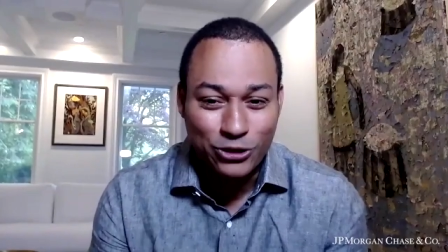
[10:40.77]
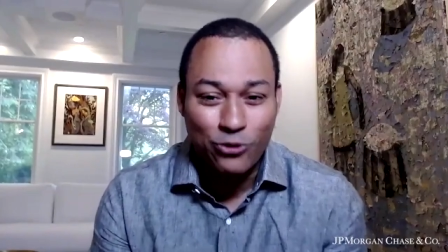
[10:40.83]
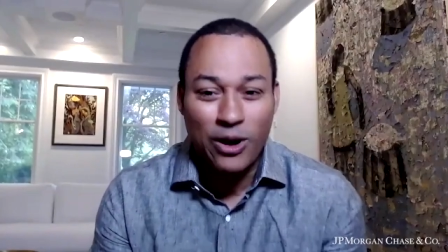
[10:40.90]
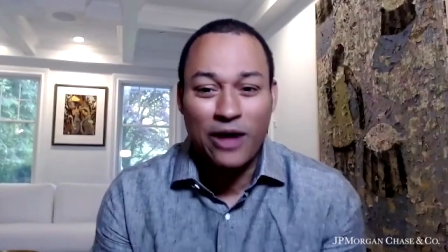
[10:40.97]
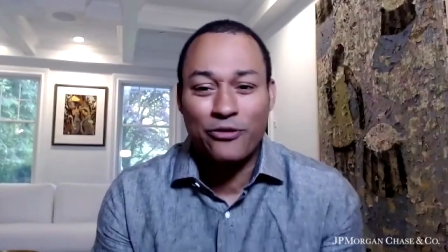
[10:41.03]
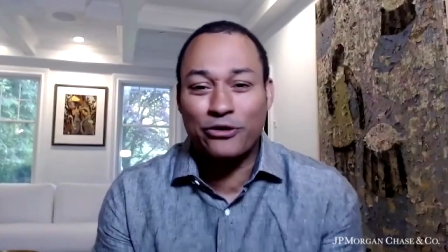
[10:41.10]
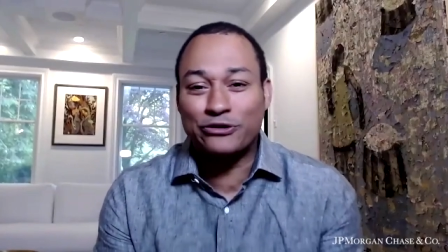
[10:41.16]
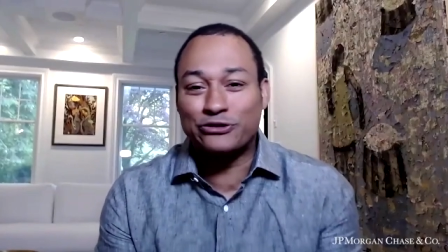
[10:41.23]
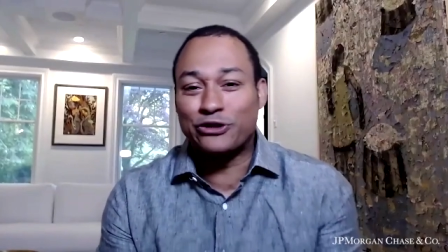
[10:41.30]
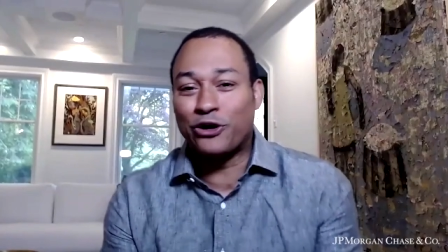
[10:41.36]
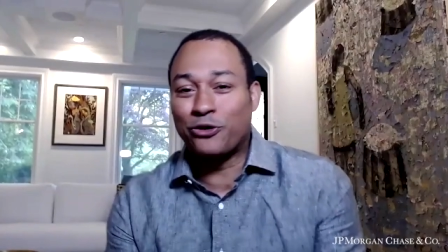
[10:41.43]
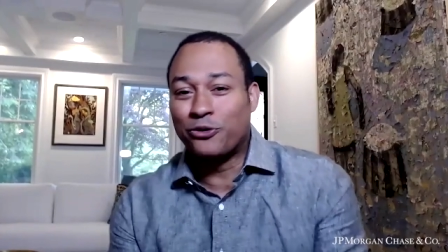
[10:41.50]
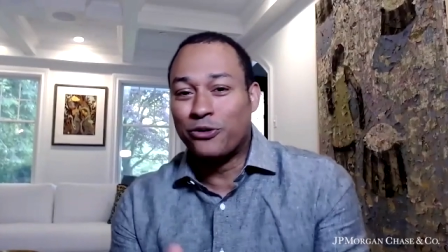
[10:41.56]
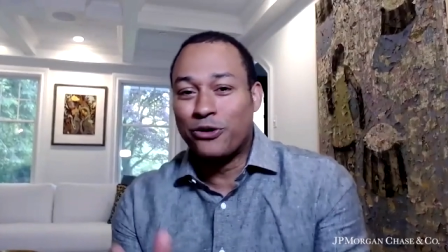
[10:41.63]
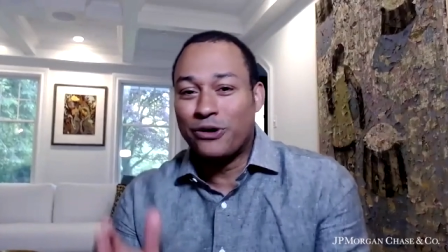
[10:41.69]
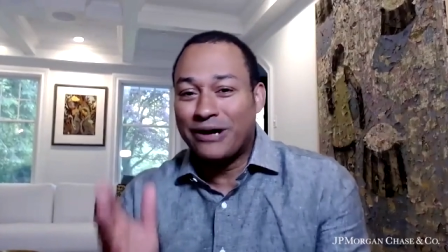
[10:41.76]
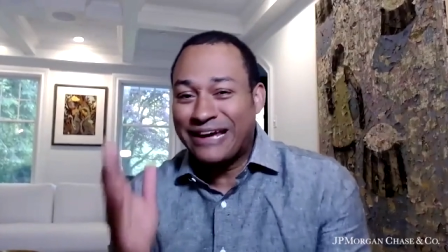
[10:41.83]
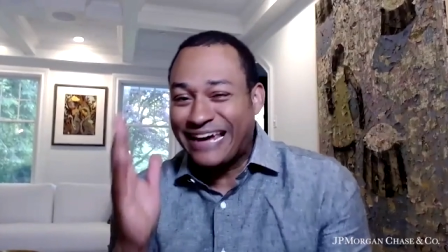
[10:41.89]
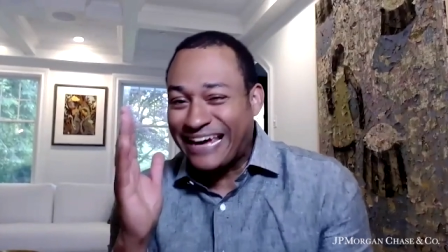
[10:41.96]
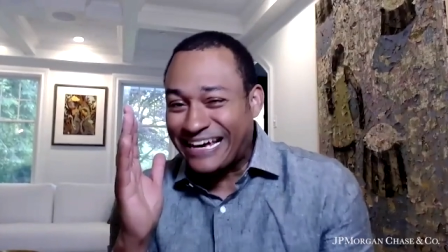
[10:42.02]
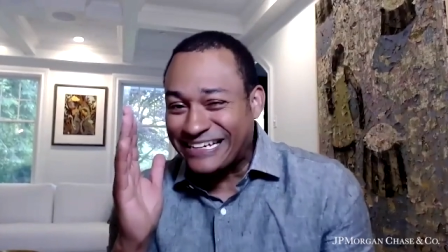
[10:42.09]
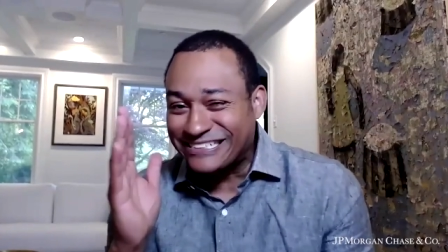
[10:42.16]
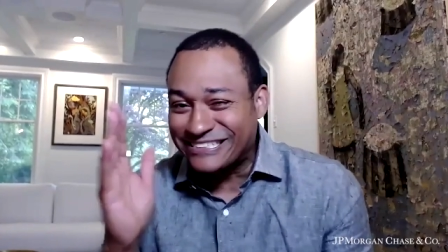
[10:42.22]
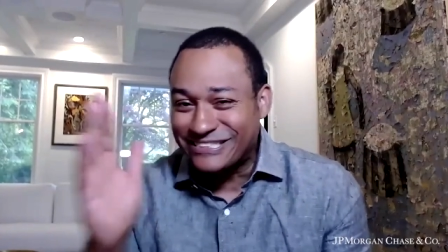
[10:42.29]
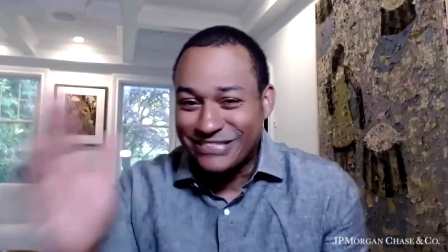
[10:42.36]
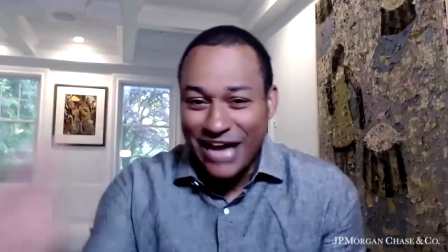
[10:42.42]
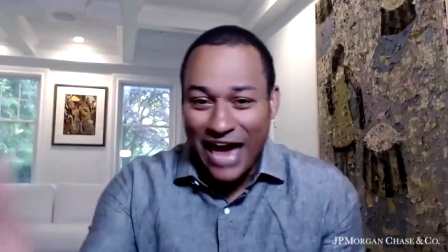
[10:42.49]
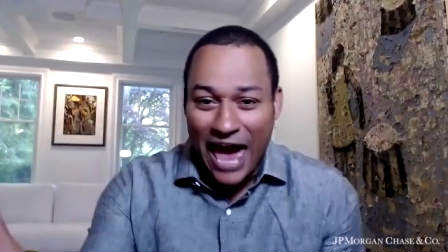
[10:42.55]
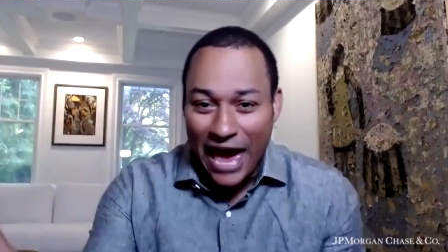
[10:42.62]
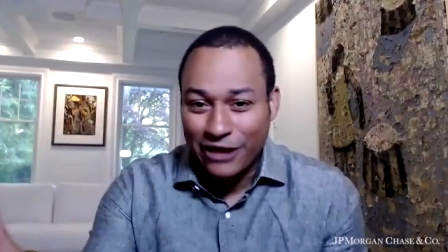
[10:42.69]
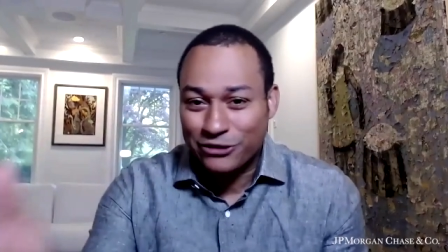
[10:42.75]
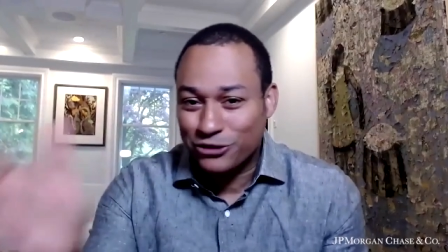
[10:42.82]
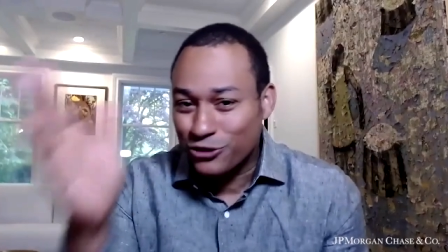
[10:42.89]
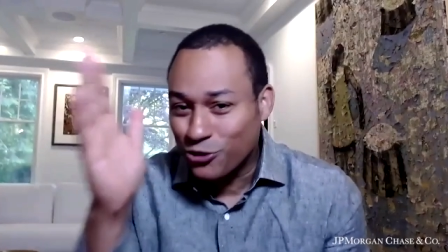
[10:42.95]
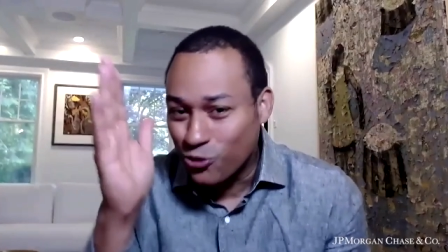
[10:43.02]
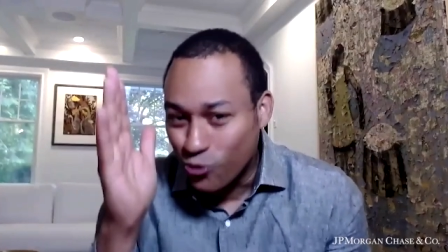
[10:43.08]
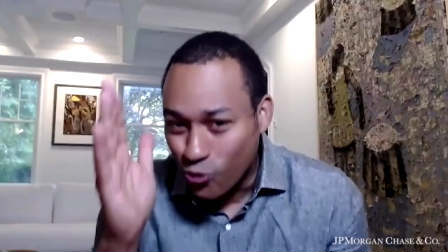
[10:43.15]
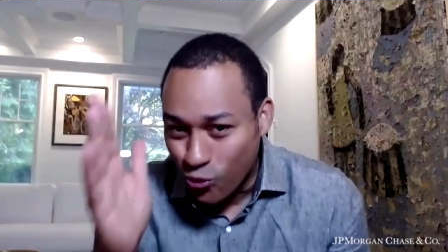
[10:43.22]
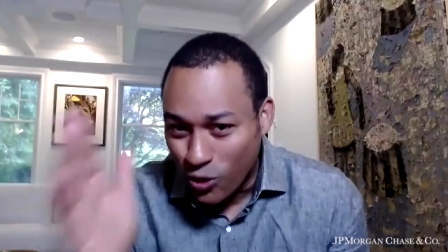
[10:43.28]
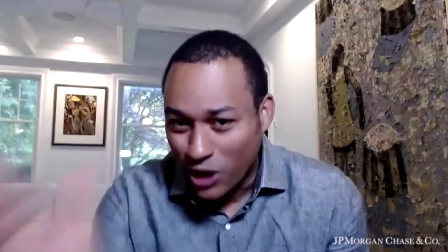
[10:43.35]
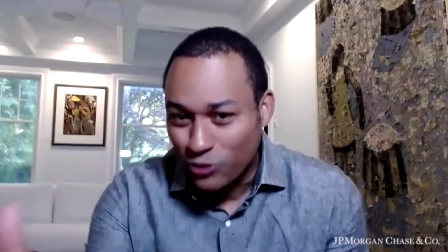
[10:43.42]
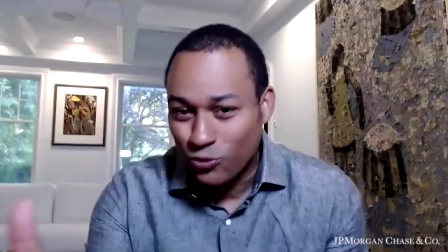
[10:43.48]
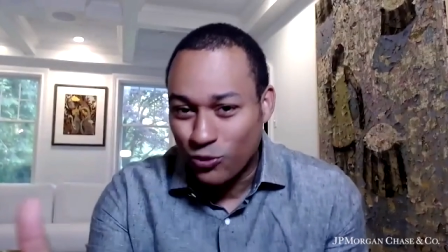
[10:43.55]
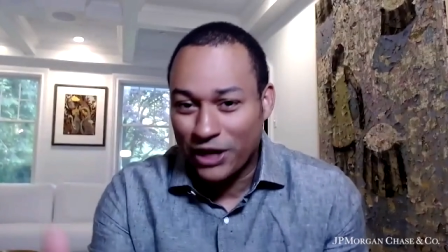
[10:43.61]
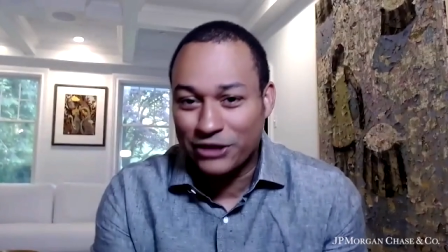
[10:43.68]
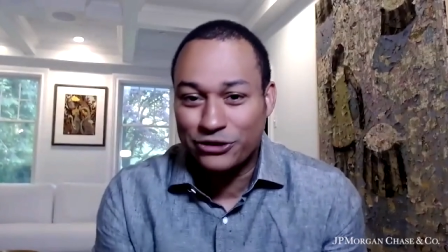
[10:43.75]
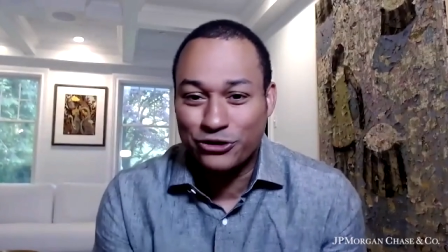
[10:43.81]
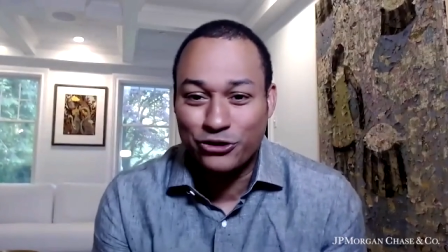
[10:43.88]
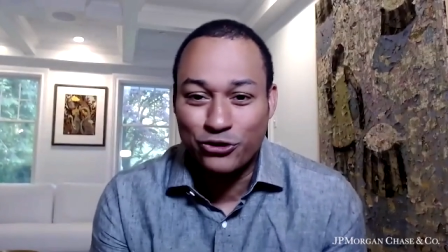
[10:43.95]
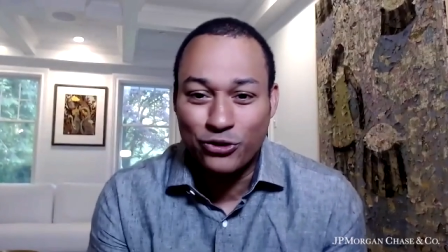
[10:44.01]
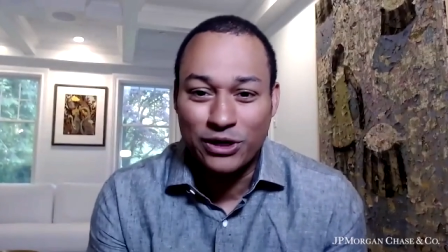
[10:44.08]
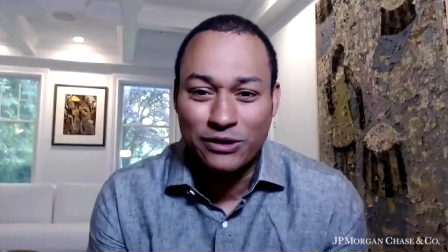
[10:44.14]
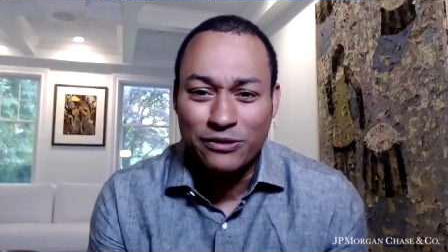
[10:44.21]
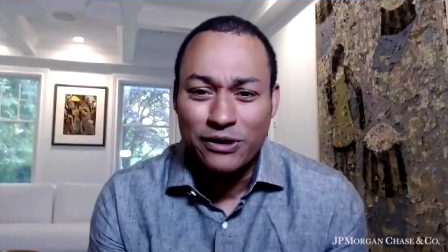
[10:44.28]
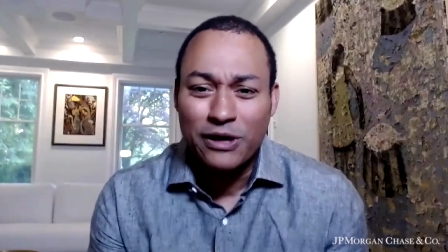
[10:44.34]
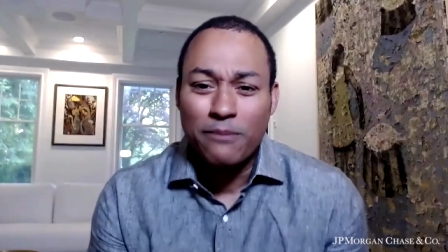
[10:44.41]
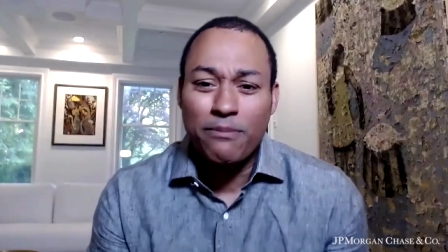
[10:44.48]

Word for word: So while there's no exact one way to do it,